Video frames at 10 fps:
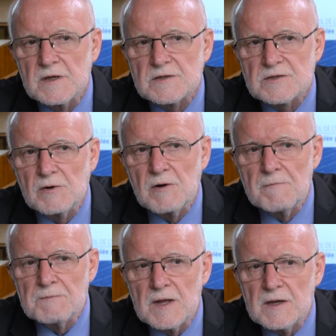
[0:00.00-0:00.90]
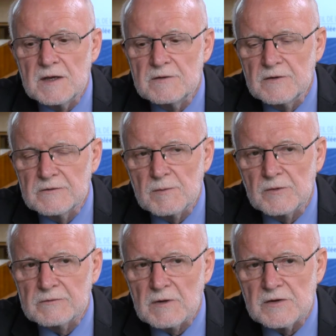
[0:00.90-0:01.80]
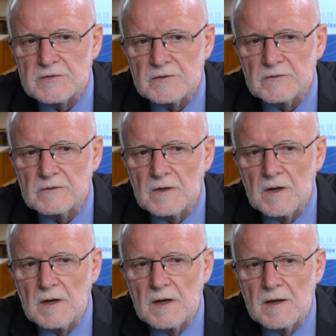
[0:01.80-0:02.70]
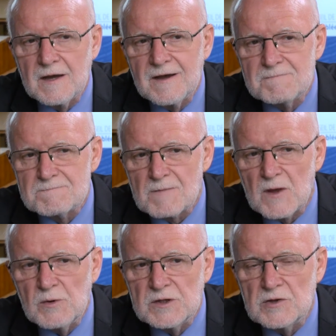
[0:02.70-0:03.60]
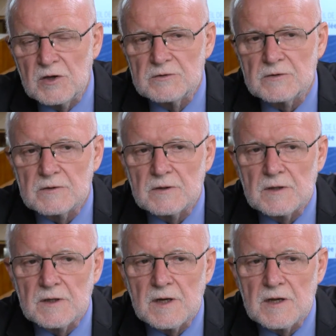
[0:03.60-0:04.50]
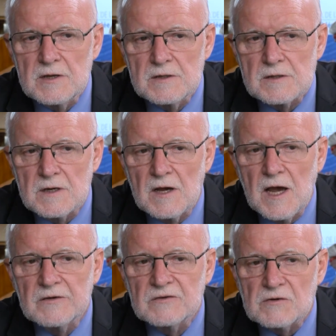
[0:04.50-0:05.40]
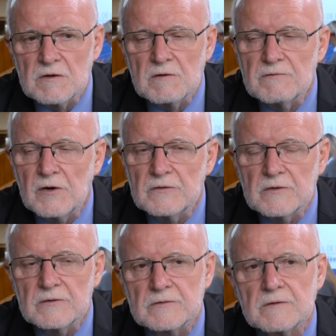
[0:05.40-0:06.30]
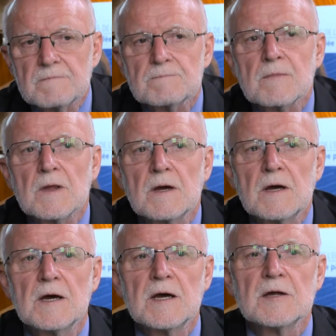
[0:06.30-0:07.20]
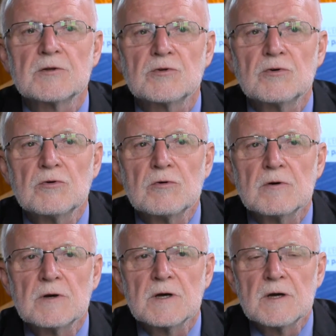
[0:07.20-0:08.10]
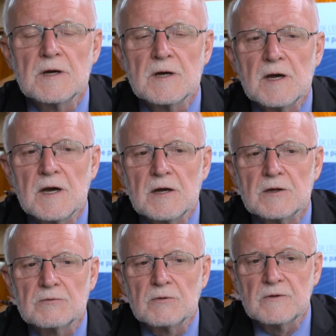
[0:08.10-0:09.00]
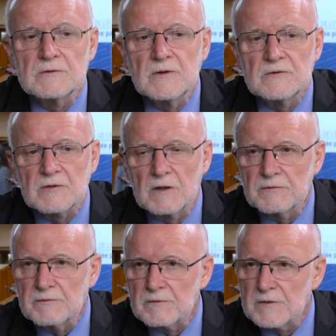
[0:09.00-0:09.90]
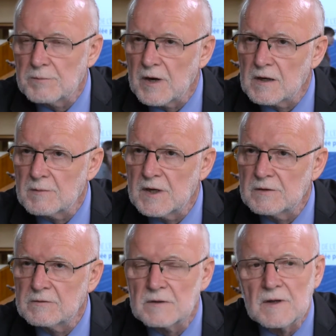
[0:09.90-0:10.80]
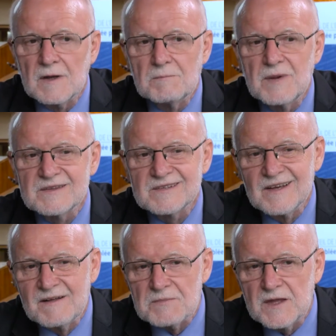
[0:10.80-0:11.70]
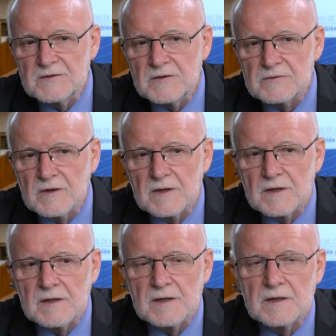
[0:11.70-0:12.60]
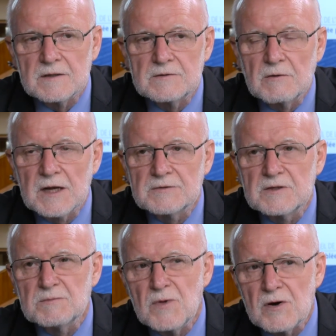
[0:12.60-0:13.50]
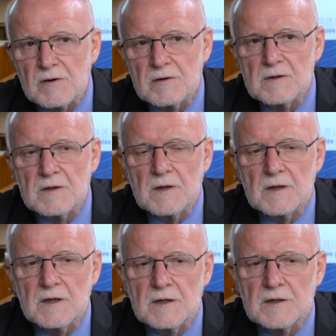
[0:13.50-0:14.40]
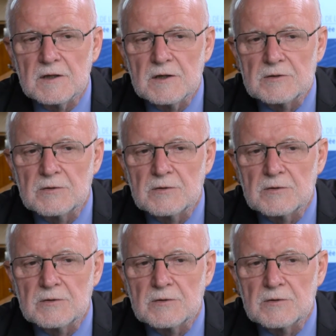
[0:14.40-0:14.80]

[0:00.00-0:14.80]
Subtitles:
So, in these demonstrations, we don't hear strong voices to dissolve the parliament, but it is directed more to the